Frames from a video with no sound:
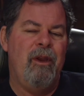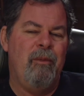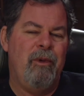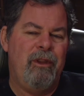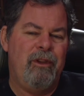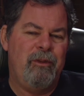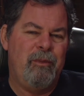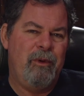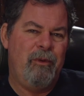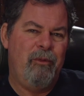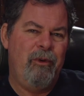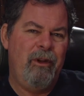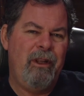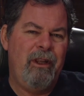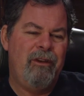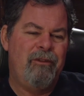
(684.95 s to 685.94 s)
but there's been
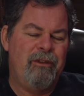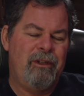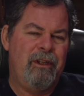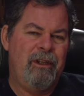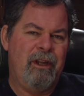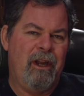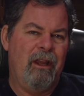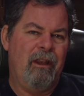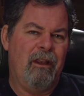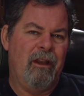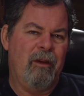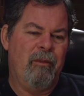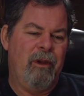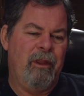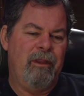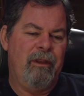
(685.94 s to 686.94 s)
really interesting dialogue
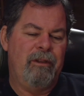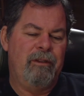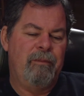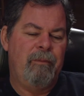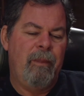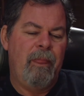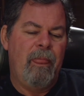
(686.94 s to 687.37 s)
about this.